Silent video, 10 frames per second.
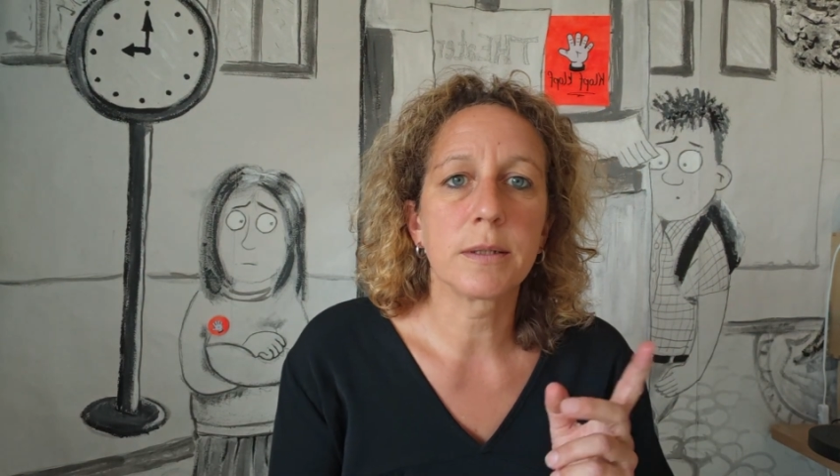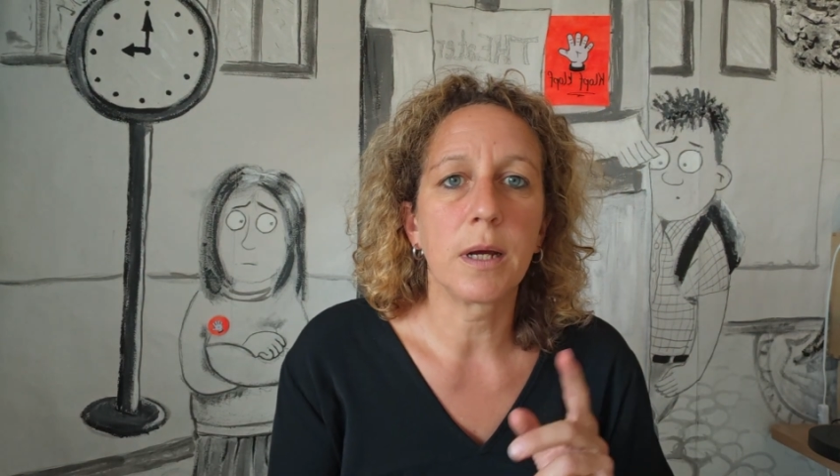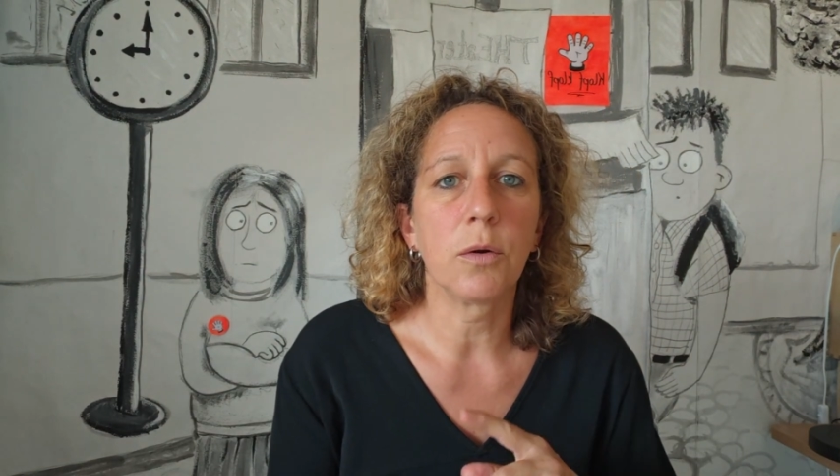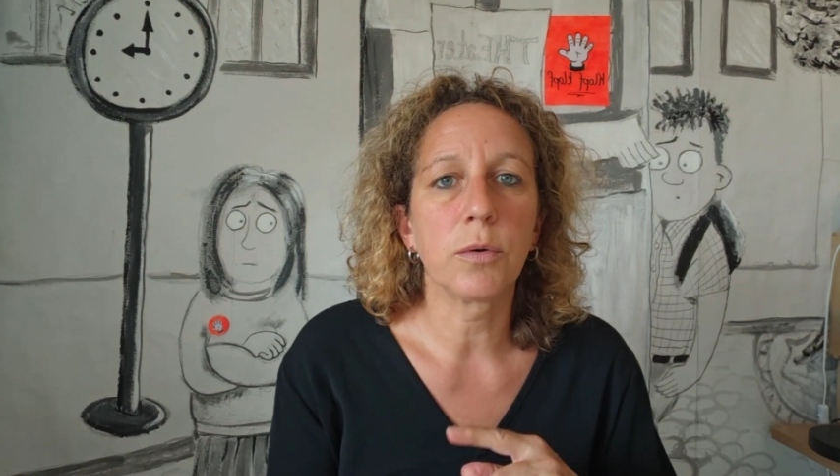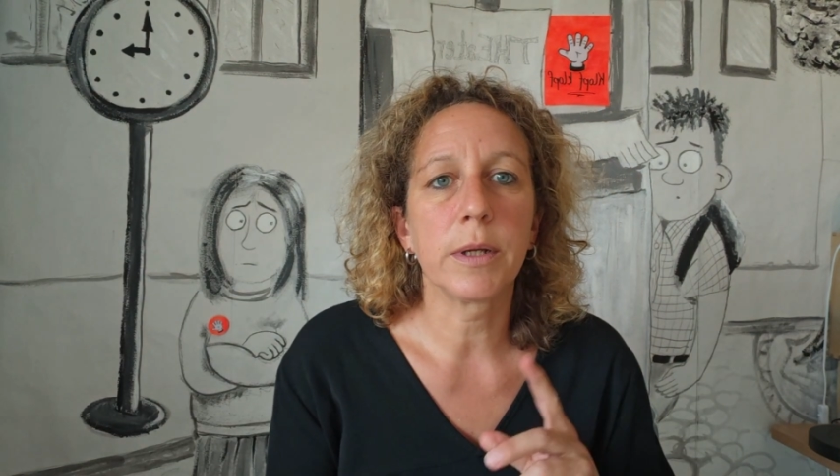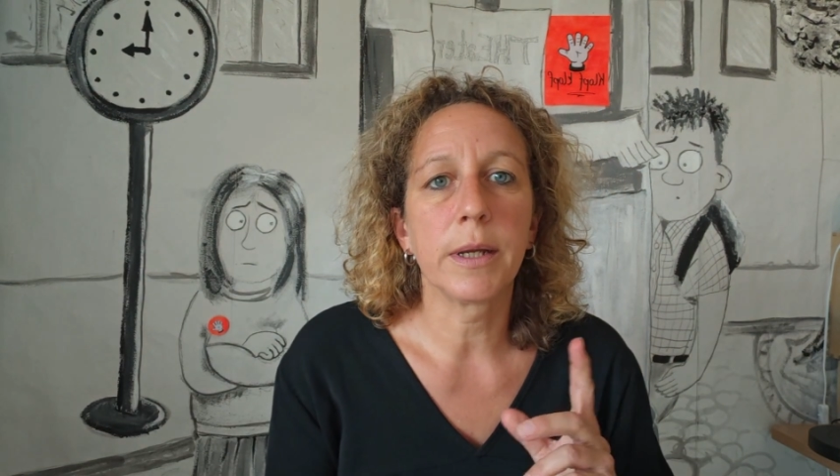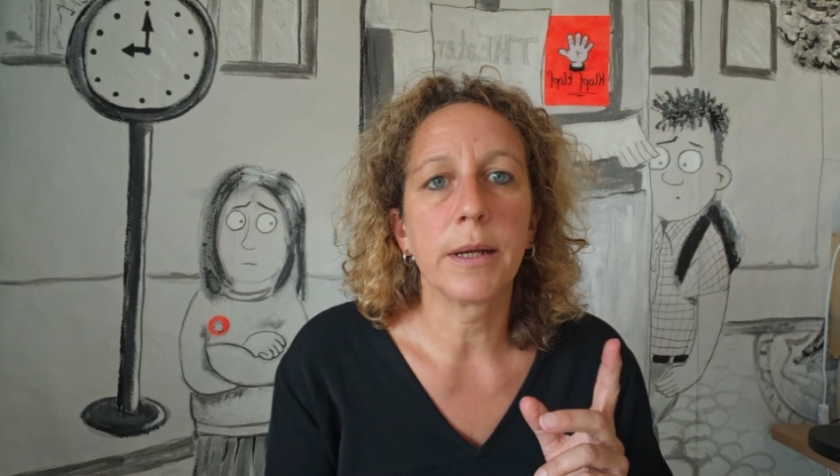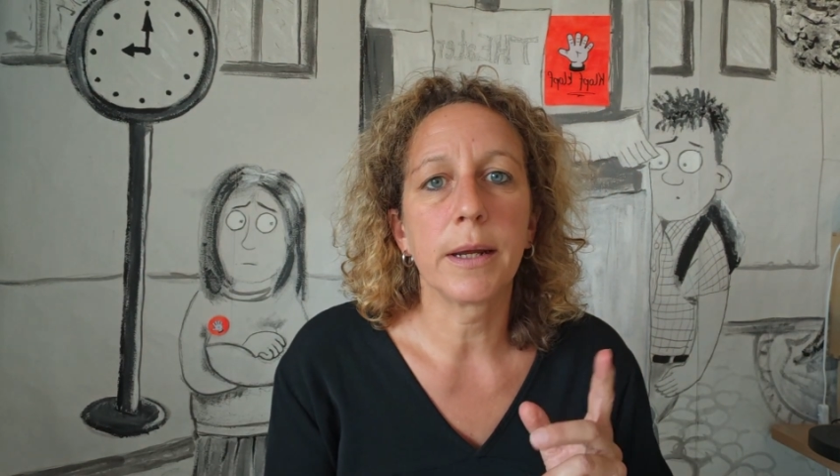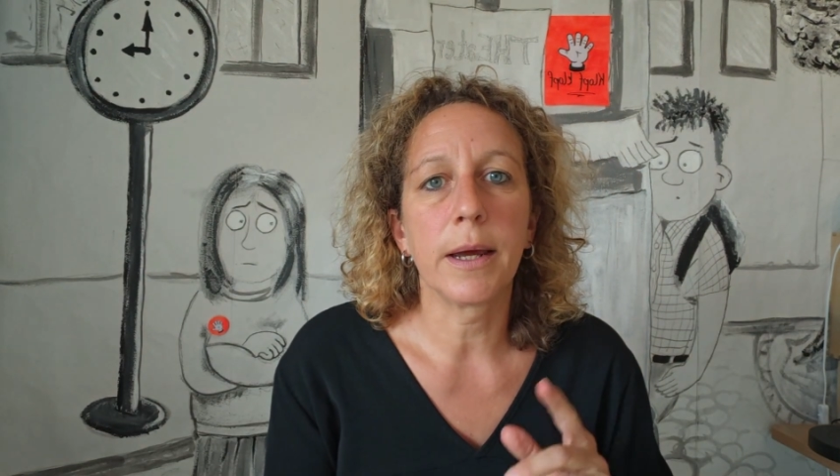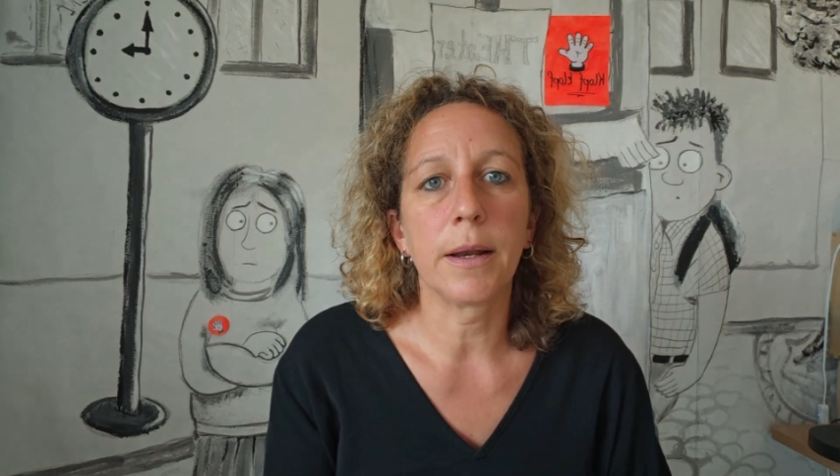
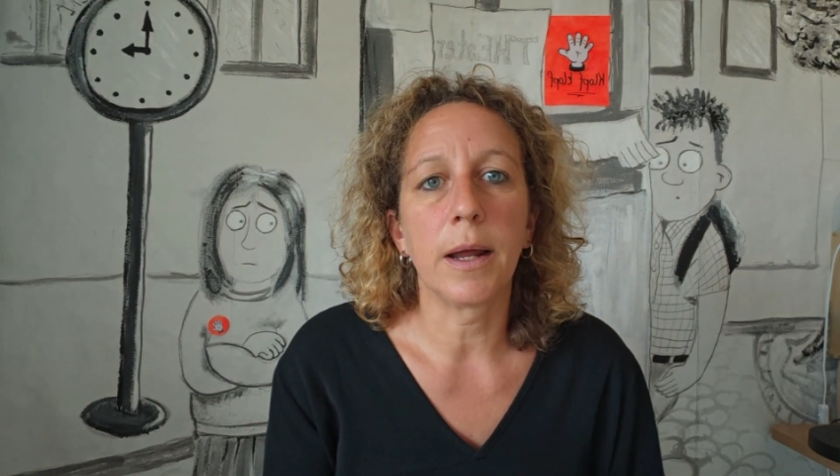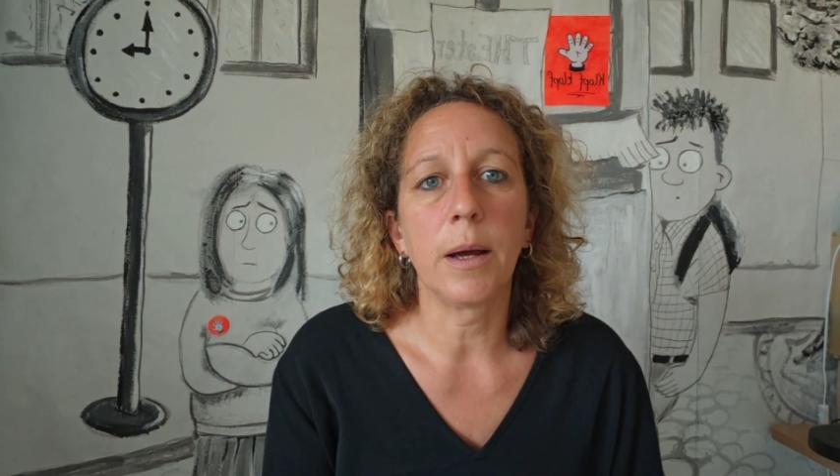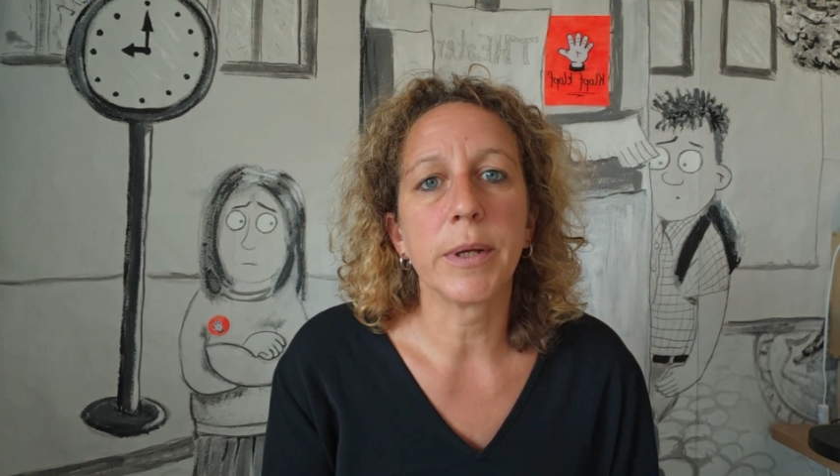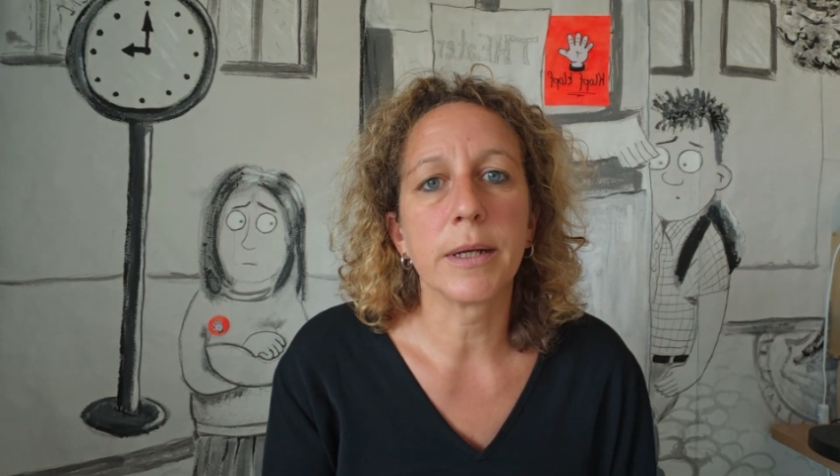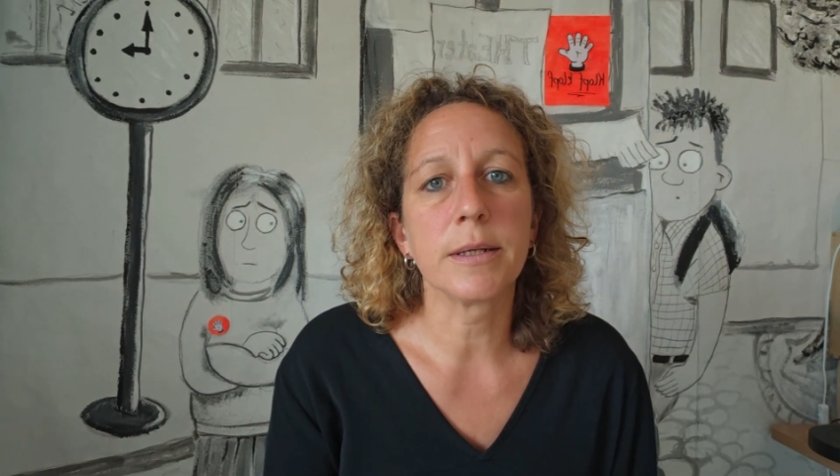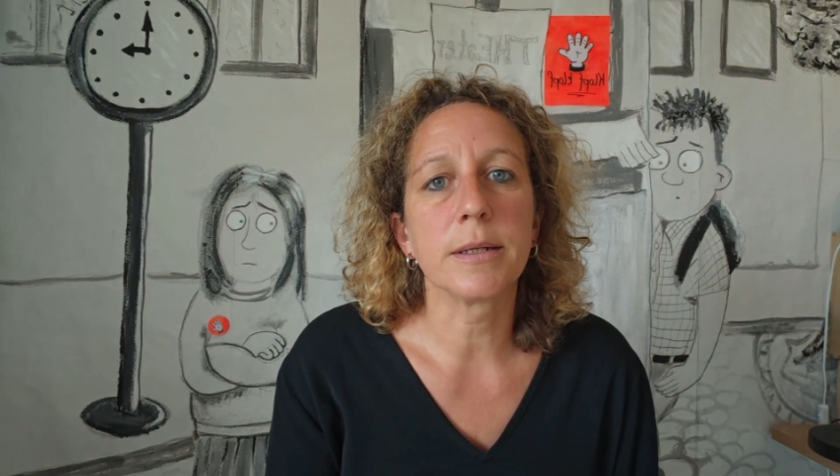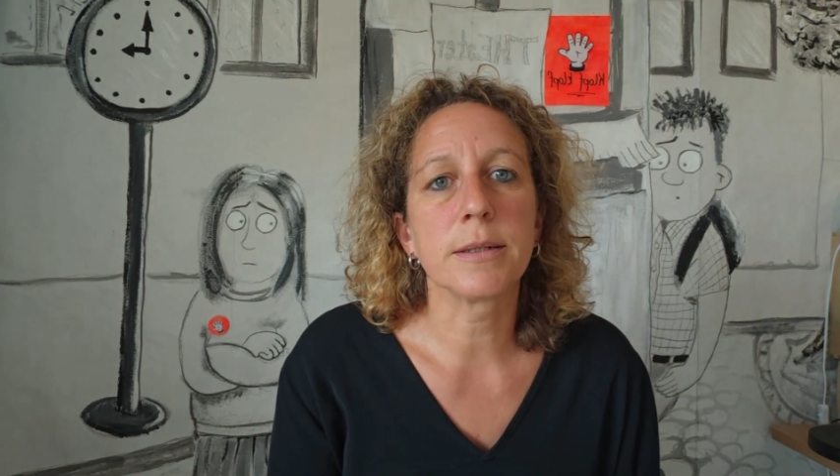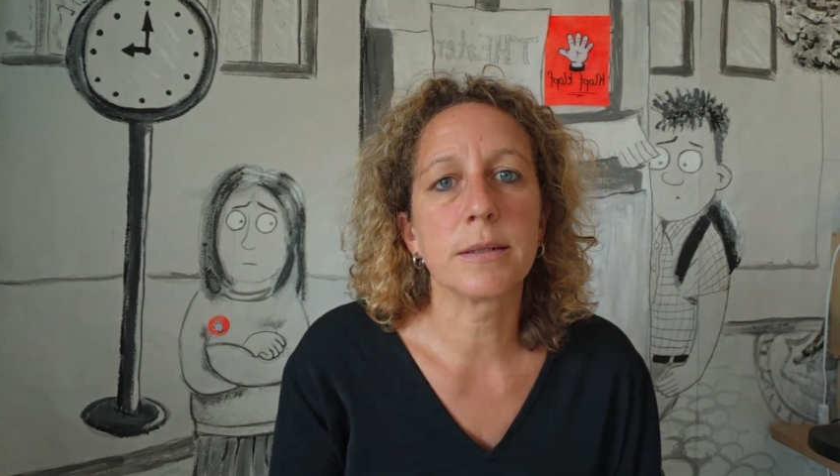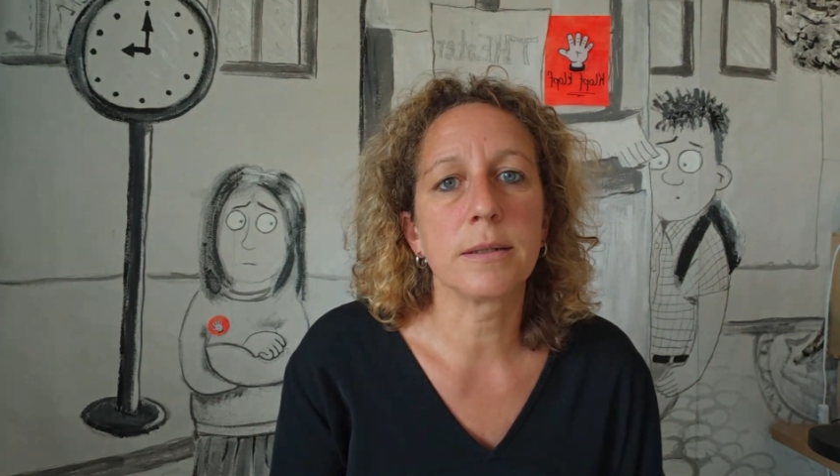counting and humming is